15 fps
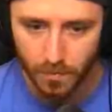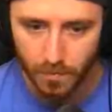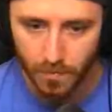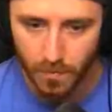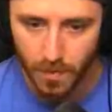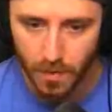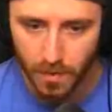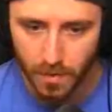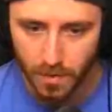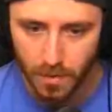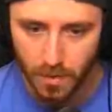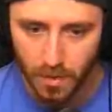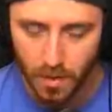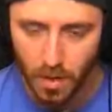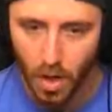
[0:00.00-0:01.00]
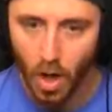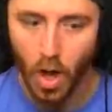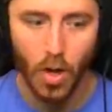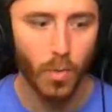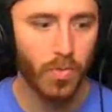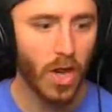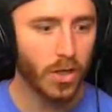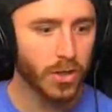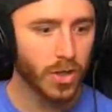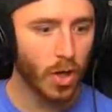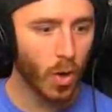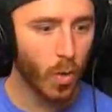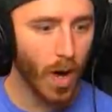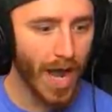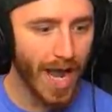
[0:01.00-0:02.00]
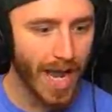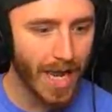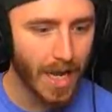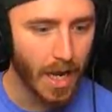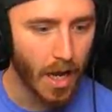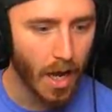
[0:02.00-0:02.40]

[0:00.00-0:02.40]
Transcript: fuck. got shot. Fuck There's you. no way.